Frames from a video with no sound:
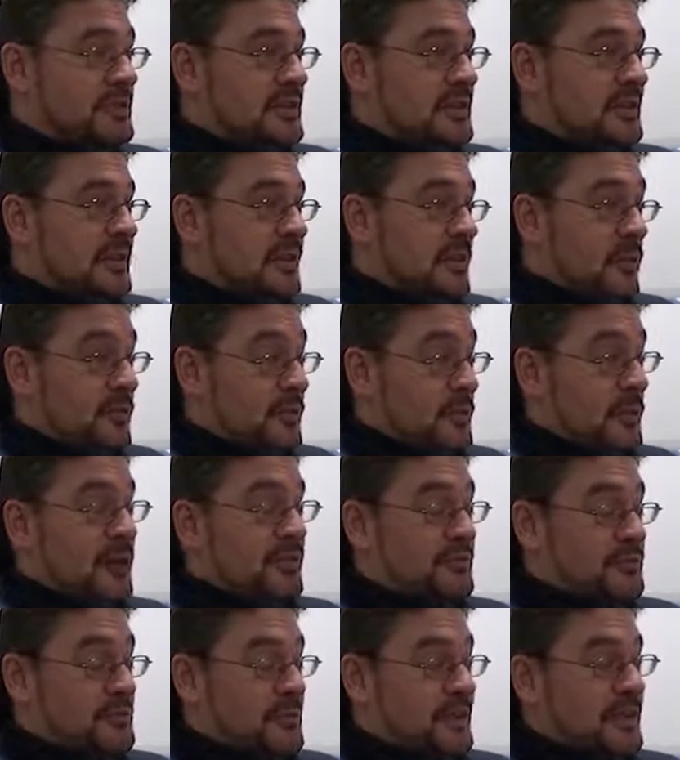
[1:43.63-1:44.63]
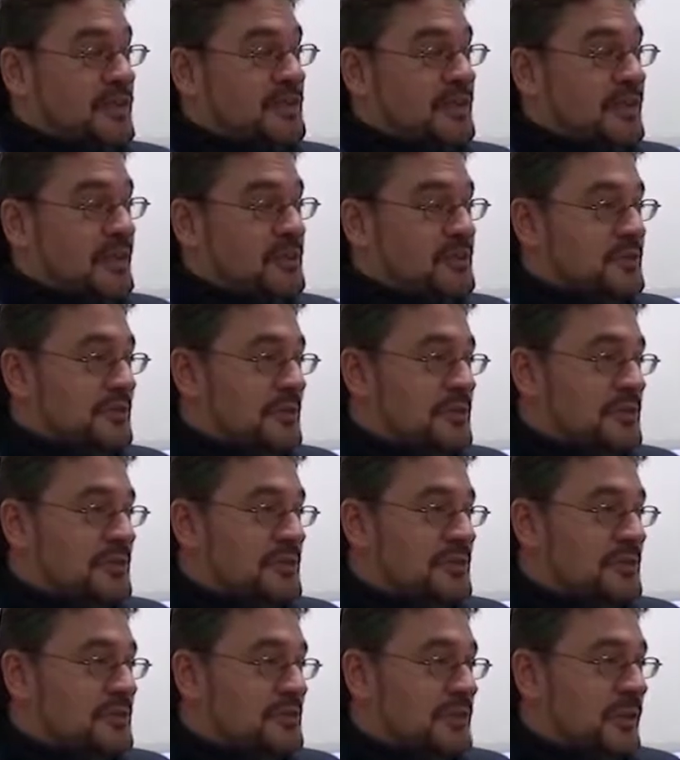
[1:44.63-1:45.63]
quite often with international
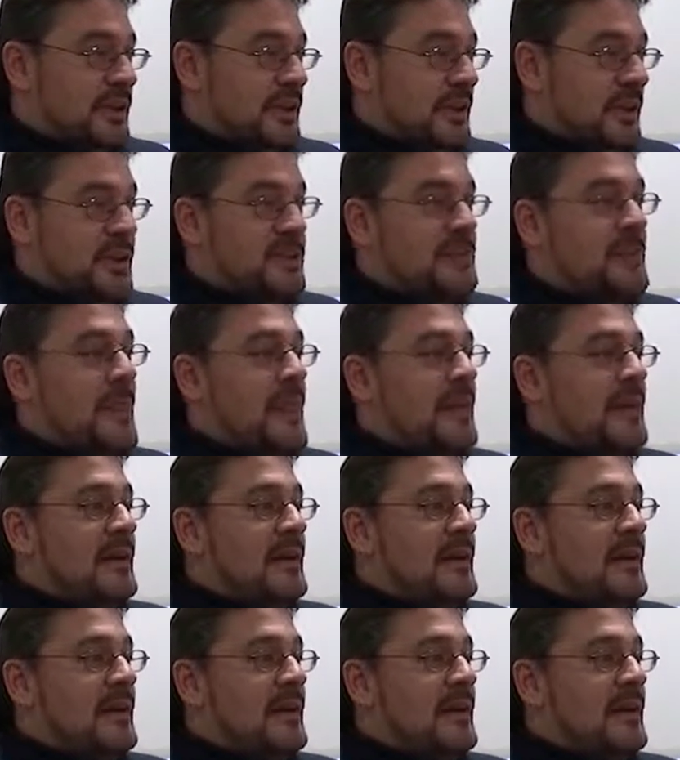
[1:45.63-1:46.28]
visitors when I go.